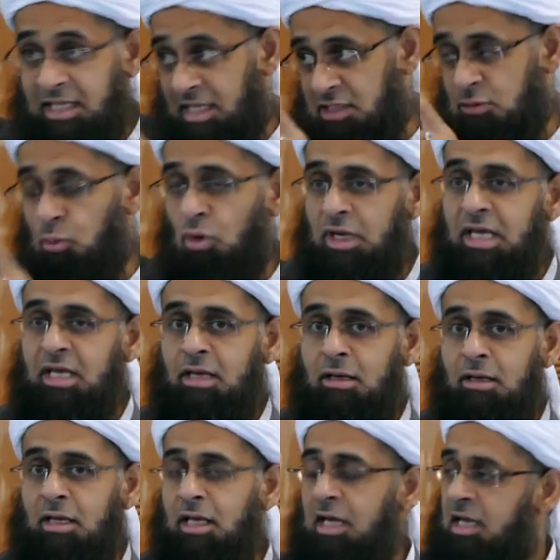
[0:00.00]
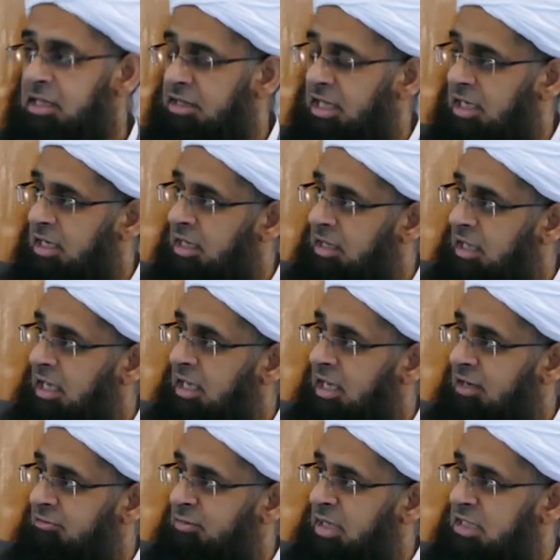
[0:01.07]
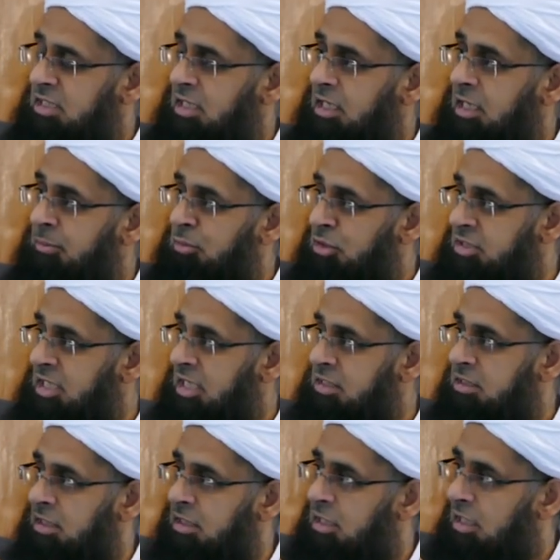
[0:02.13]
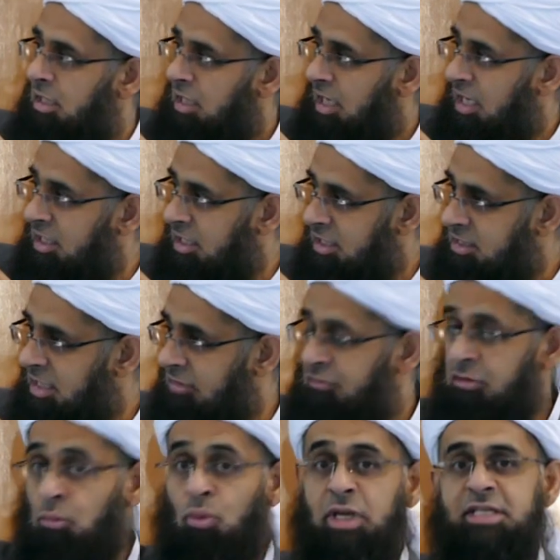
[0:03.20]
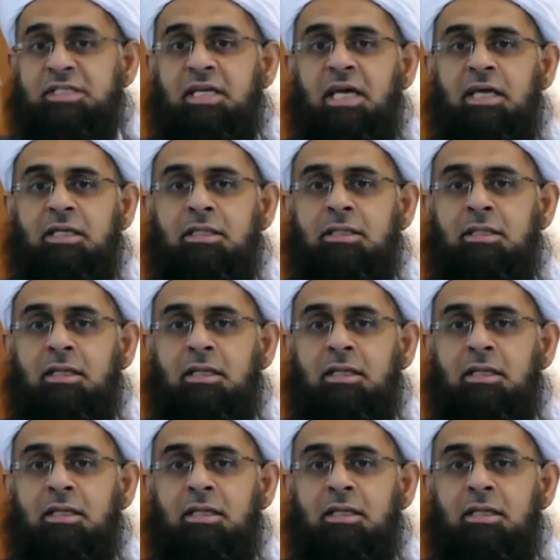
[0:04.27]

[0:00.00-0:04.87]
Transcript: small hill, then they have basically protected any attack from one side.